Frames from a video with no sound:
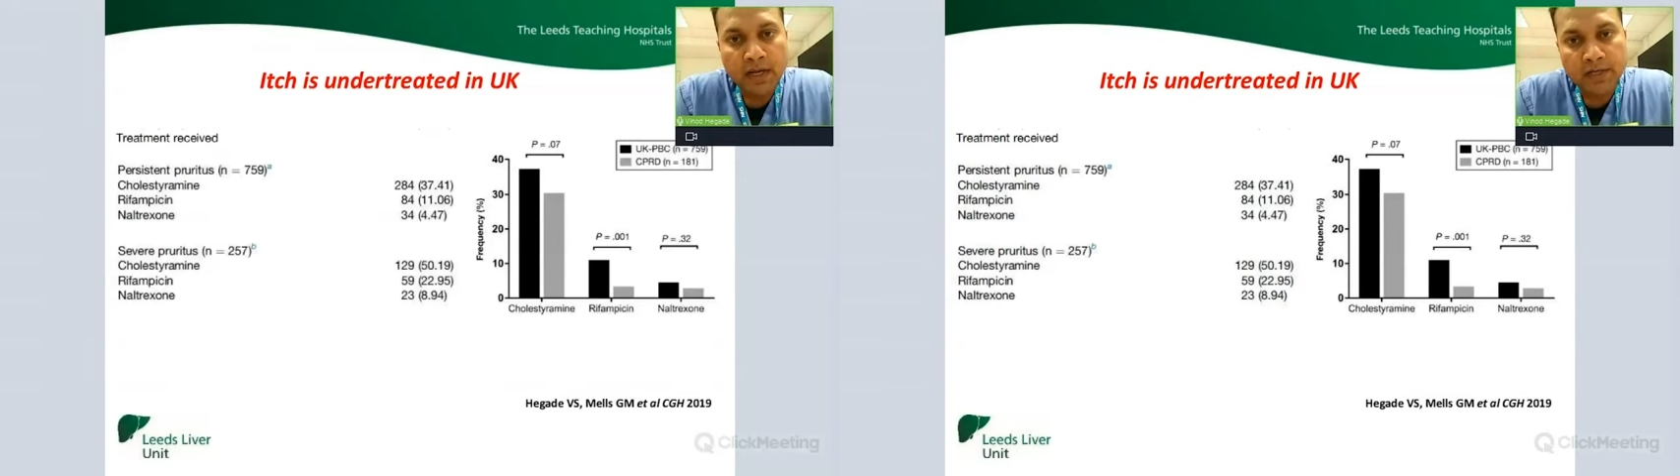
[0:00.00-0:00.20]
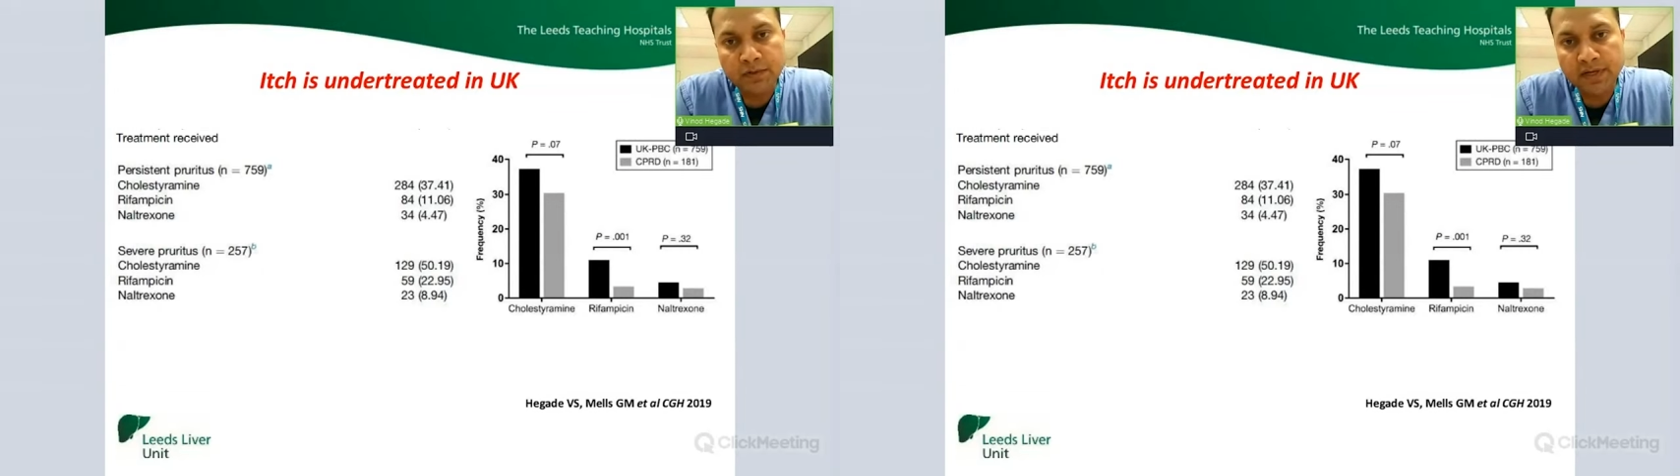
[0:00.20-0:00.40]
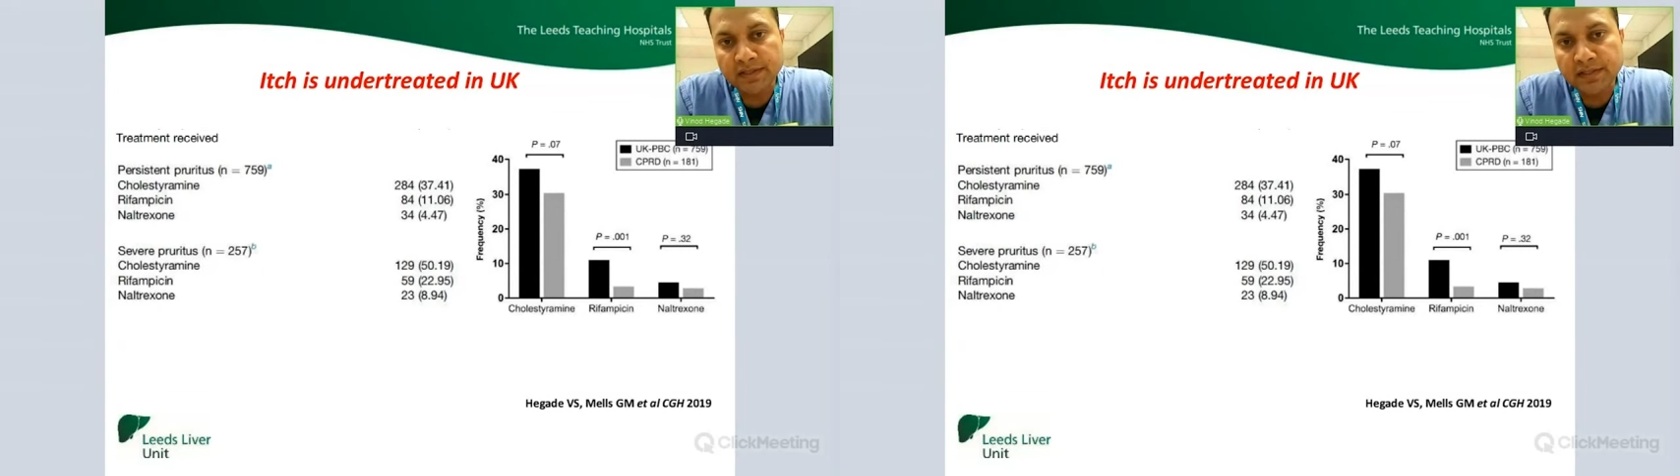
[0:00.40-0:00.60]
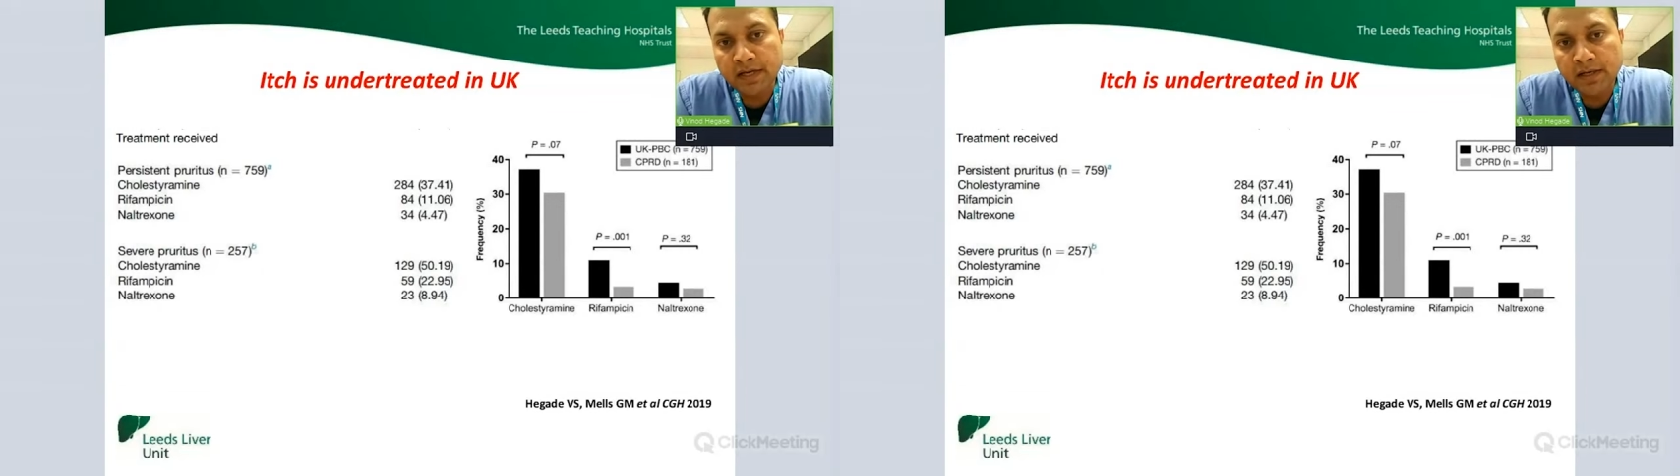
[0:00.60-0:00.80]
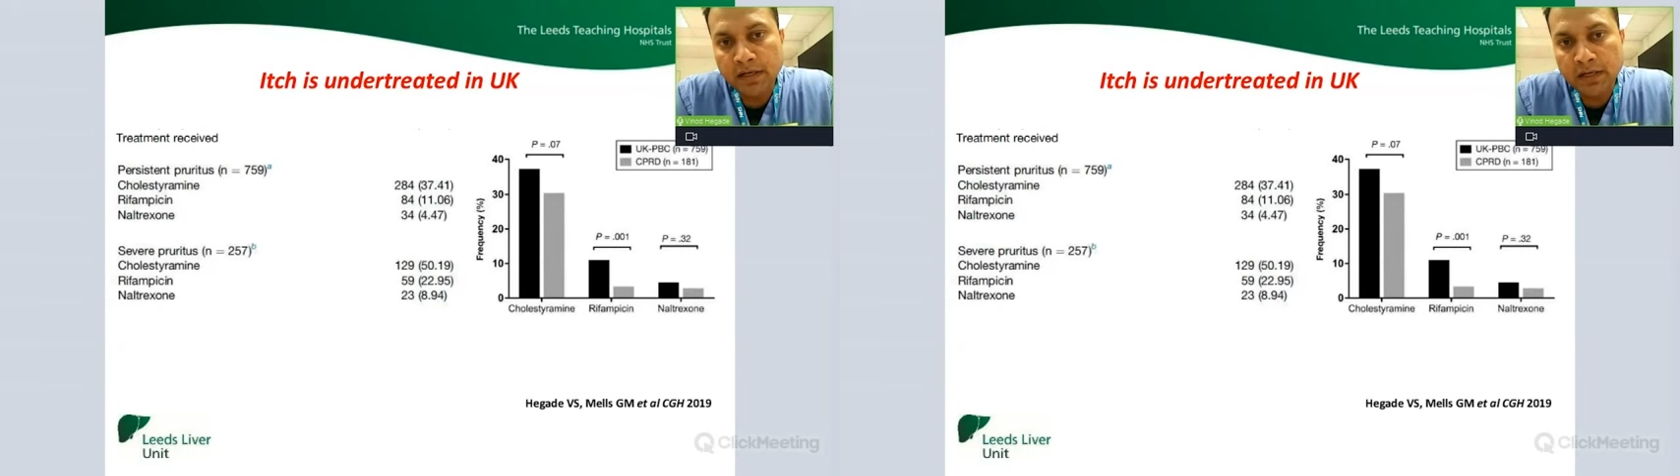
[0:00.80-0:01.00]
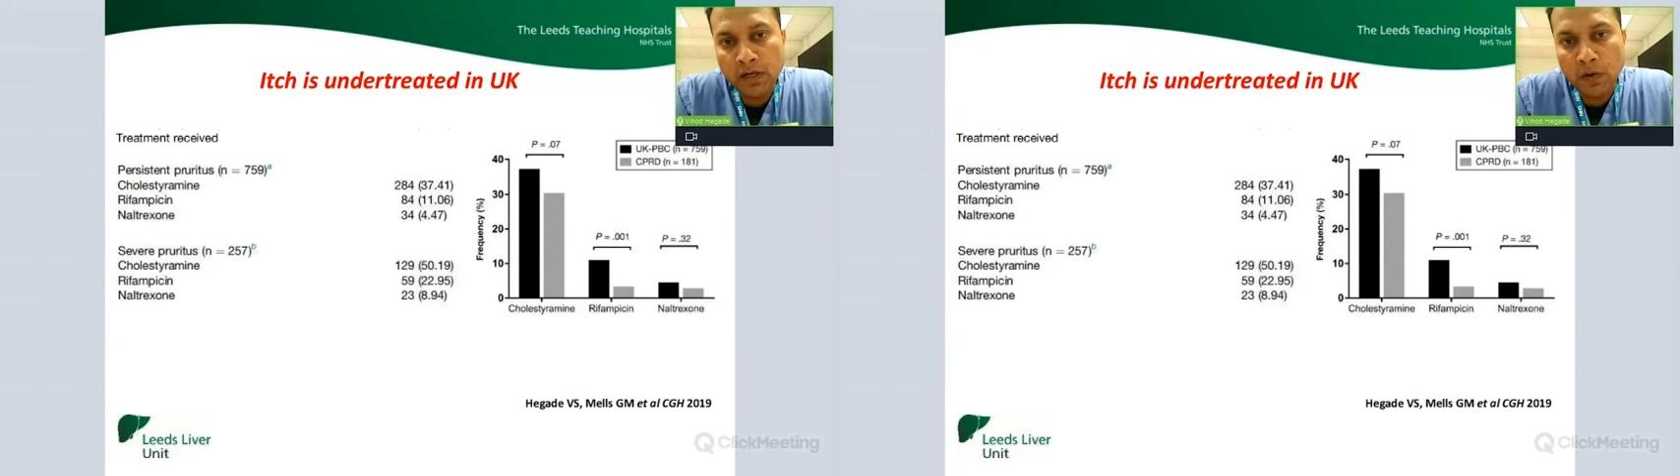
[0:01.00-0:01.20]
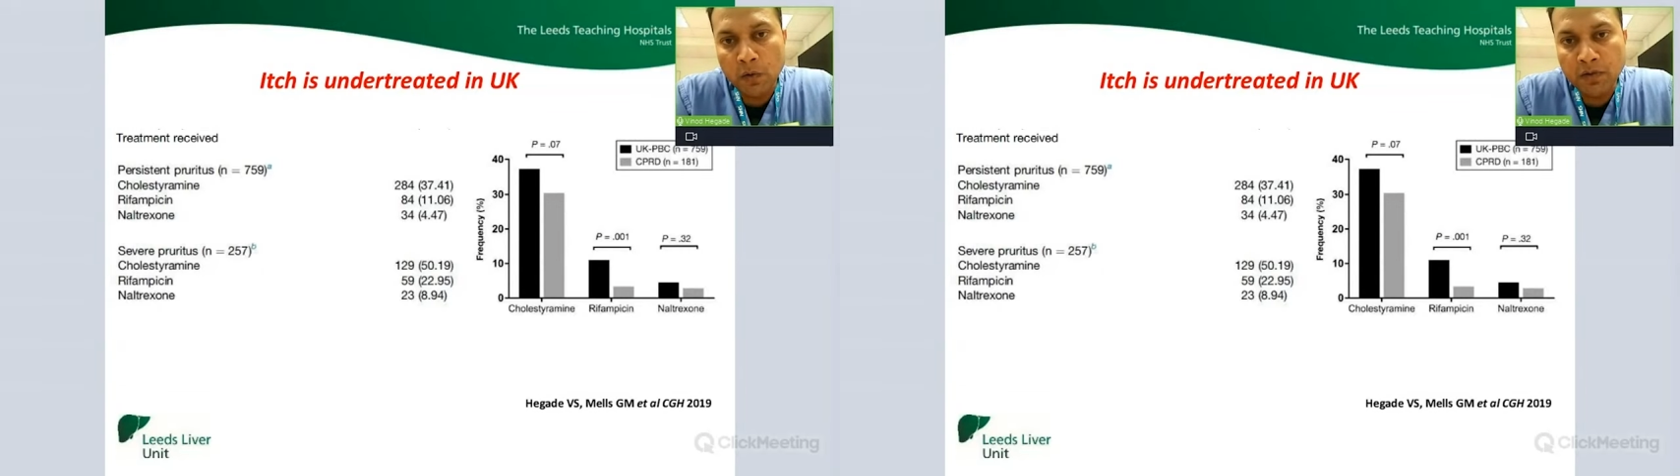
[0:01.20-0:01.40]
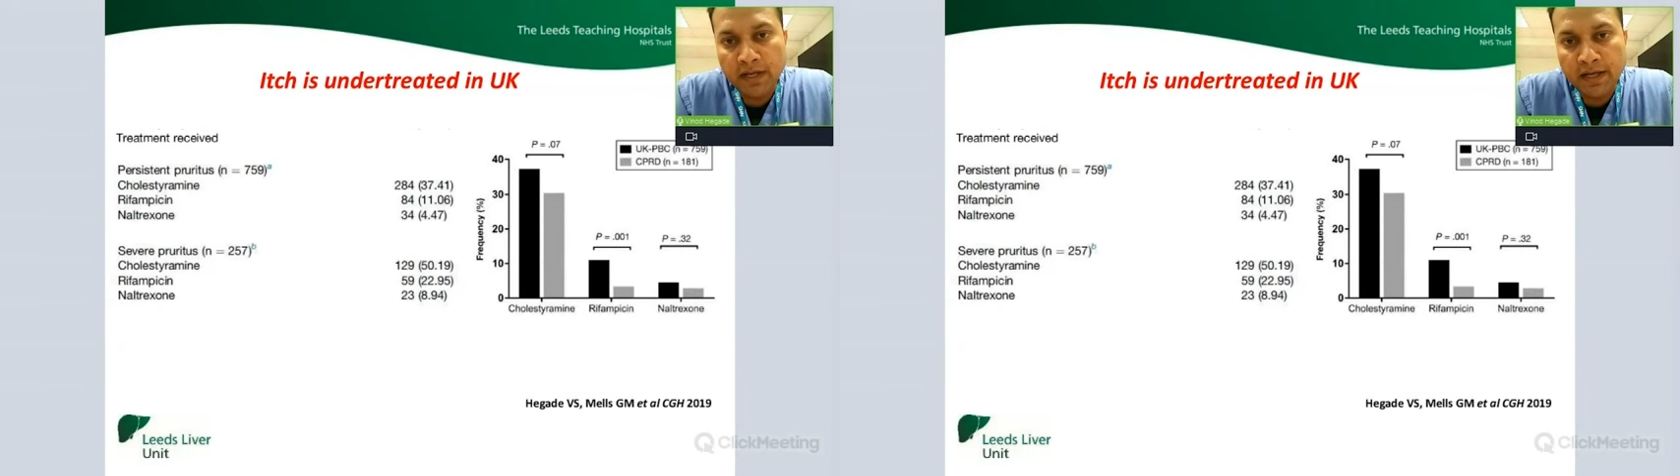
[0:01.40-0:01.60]
As you can see,
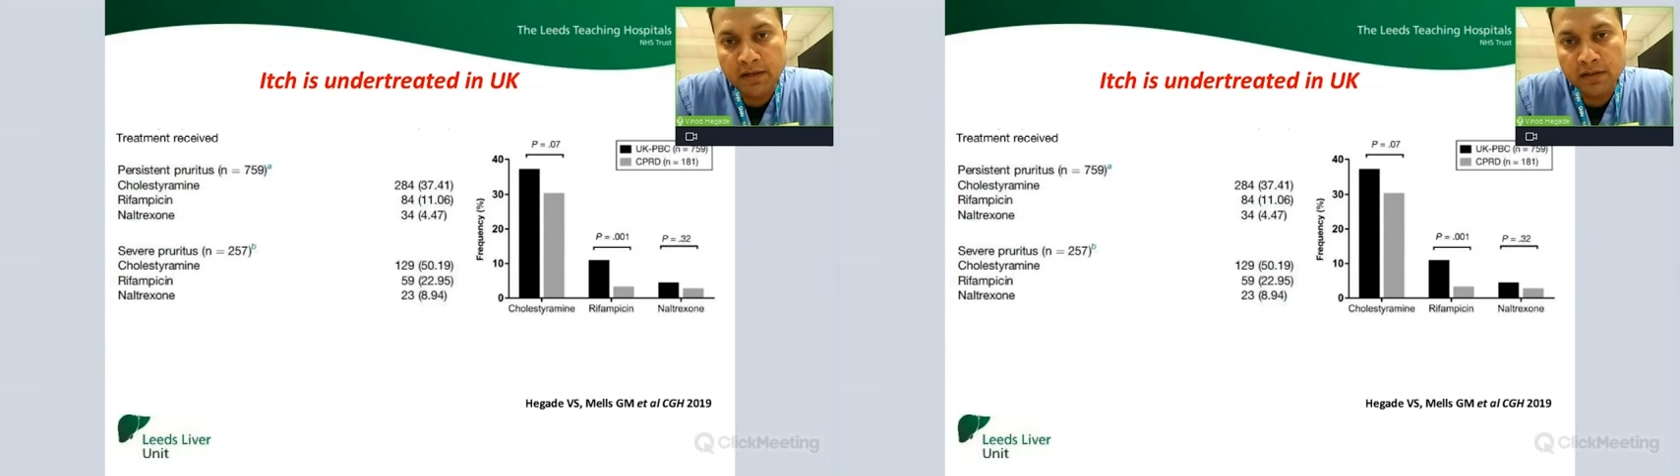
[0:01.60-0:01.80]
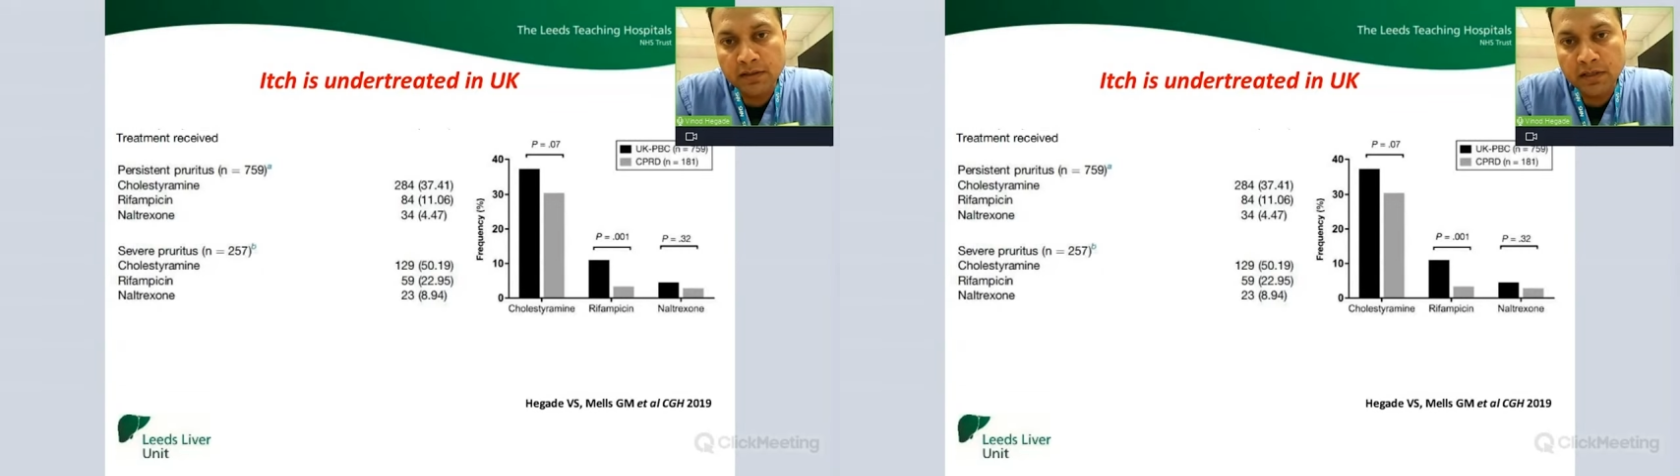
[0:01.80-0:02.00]
only